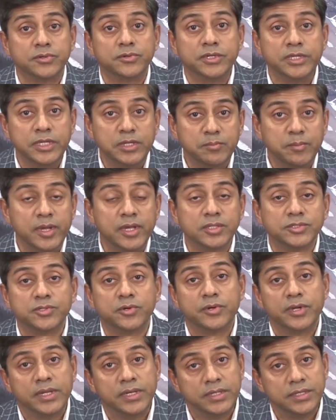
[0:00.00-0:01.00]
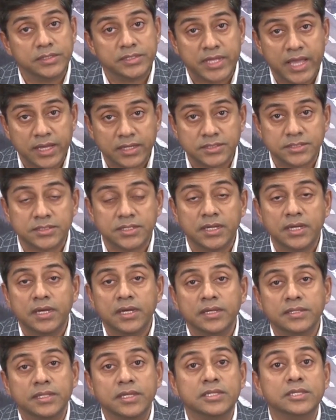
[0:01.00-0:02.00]
or emails or any text
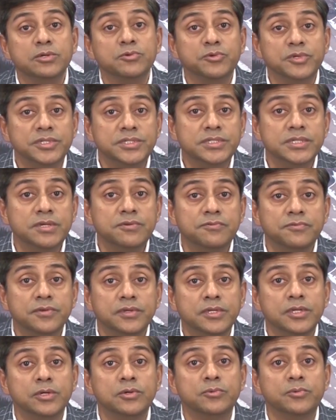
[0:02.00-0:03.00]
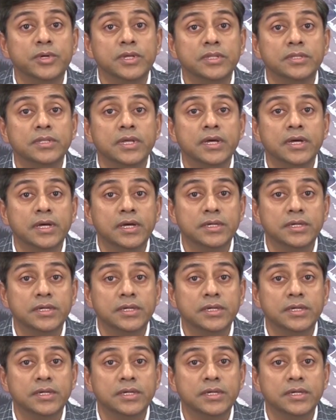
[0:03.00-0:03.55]
that you receive, you will